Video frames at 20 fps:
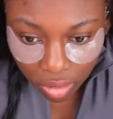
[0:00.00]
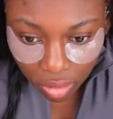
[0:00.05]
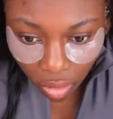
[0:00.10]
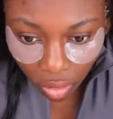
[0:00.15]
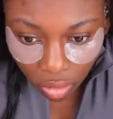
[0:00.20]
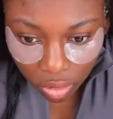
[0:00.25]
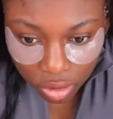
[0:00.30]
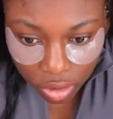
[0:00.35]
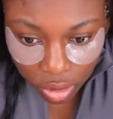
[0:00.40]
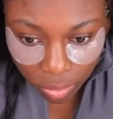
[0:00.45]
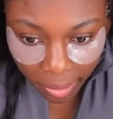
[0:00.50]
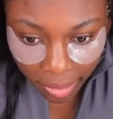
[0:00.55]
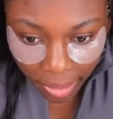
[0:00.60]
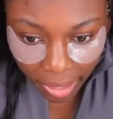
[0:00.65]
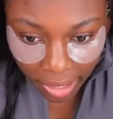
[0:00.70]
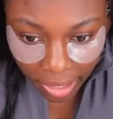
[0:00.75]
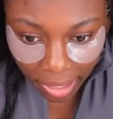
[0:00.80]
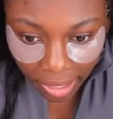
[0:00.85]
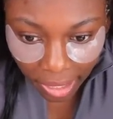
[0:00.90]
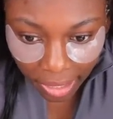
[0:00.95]
onto it,
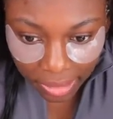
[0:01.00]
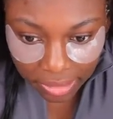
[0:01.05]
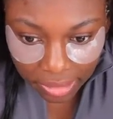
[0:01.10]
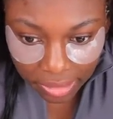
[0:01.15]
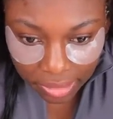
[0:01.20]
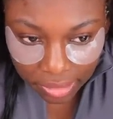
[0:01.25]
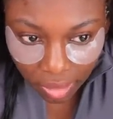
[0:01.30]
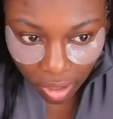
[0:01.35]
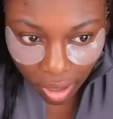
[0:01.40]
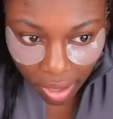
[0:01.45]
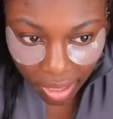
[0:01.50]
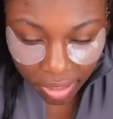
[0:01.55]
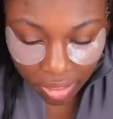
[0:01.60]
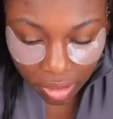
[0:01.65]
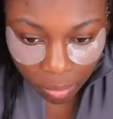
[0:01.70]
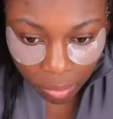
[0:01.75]
and I like to start at the